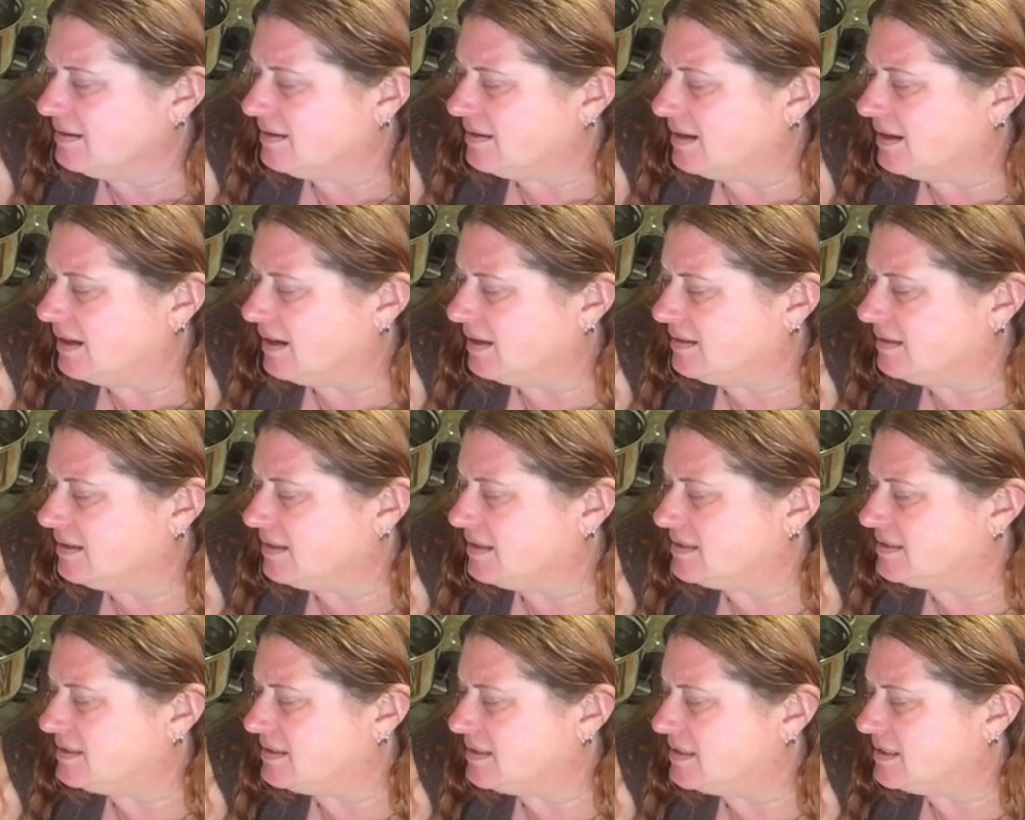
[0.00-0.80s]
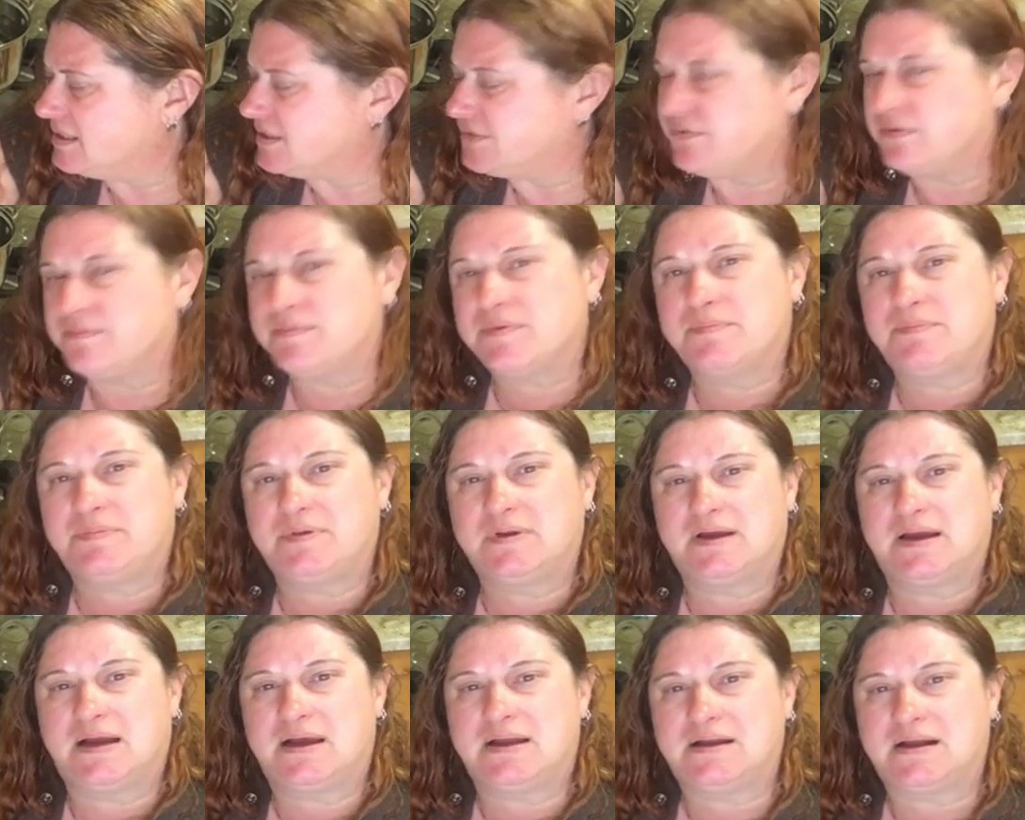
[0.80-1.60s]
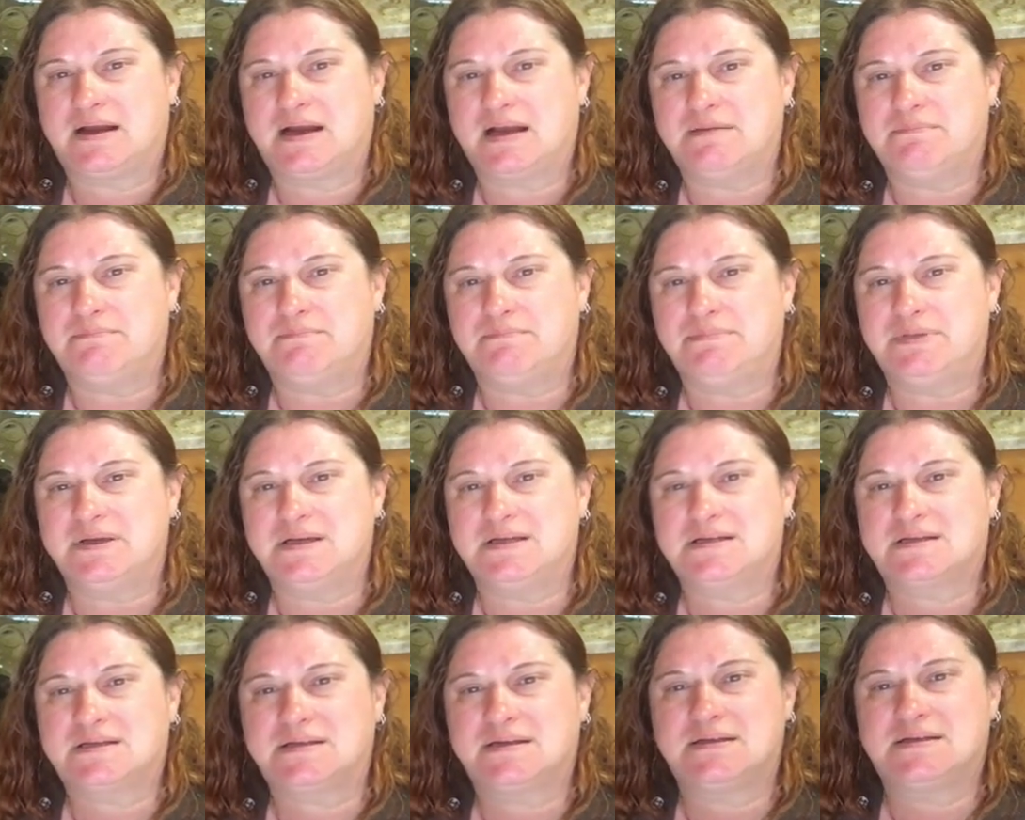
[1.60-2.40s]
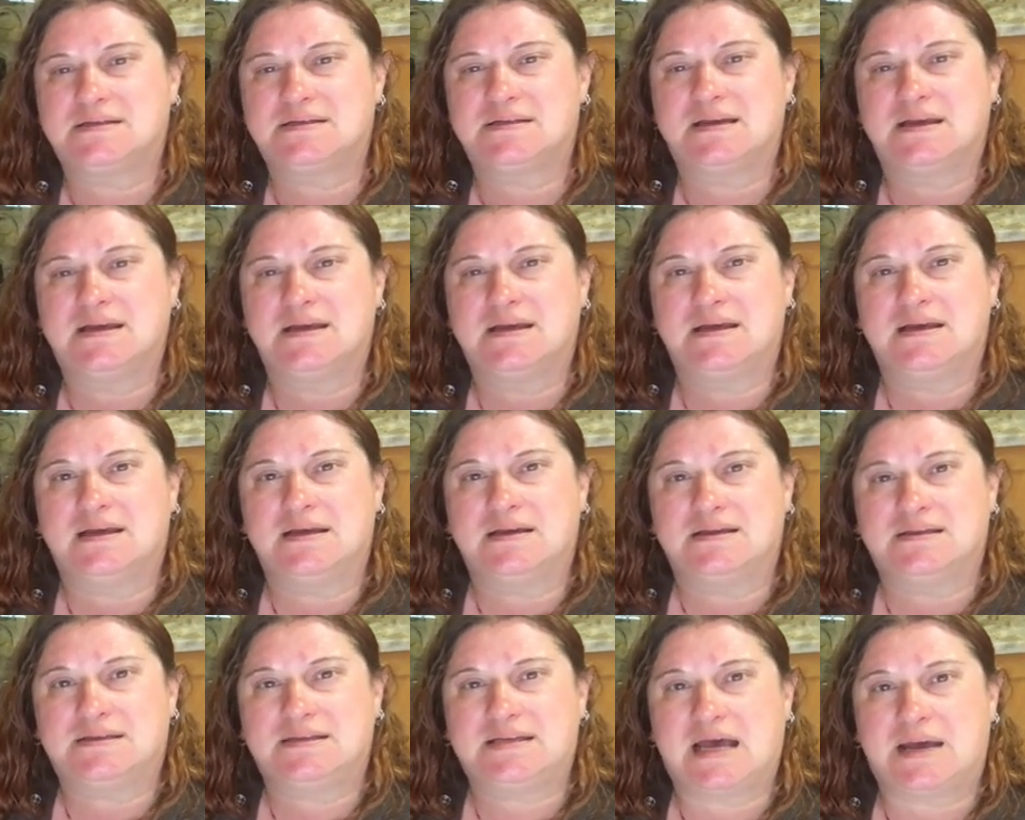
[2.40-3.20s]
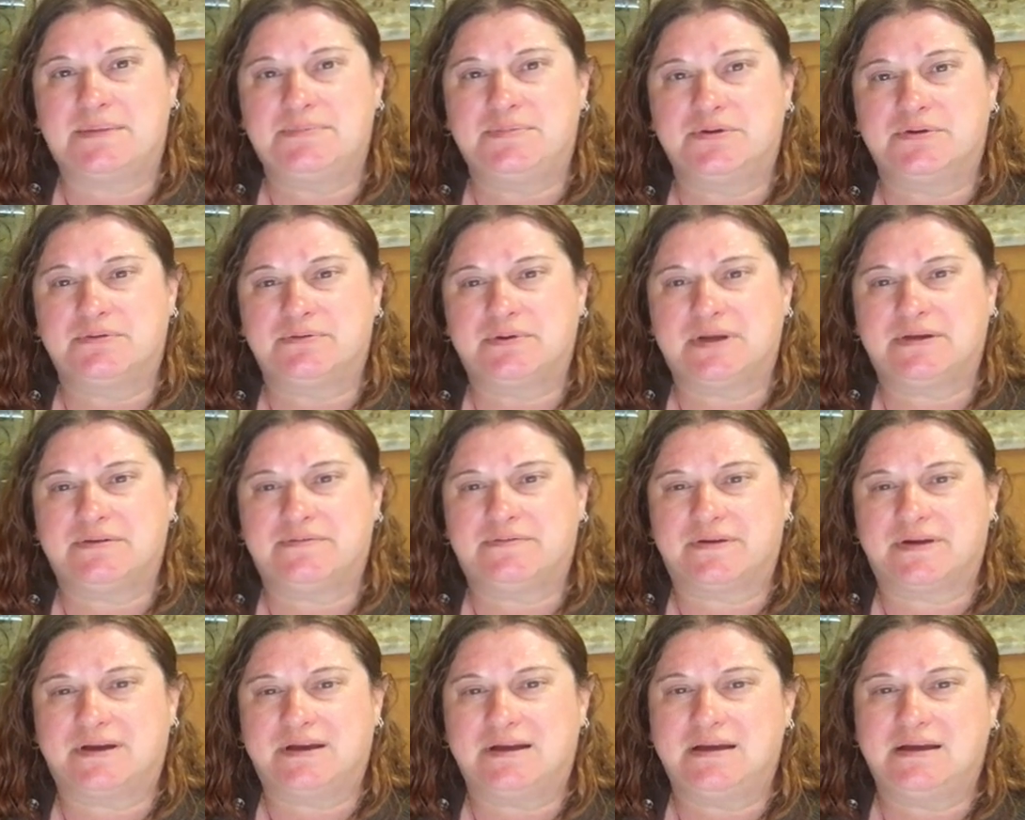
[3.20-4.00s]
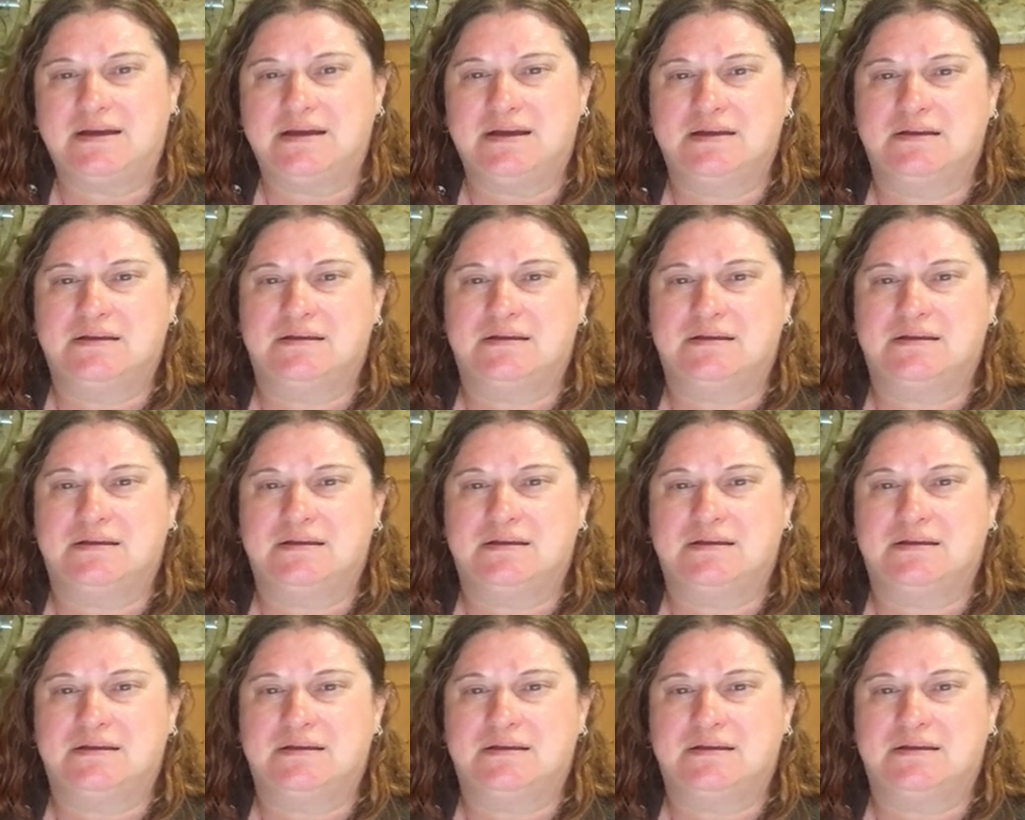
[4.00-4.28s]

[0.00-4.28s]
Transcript: And this is from the plant hibiscus sabdariffa,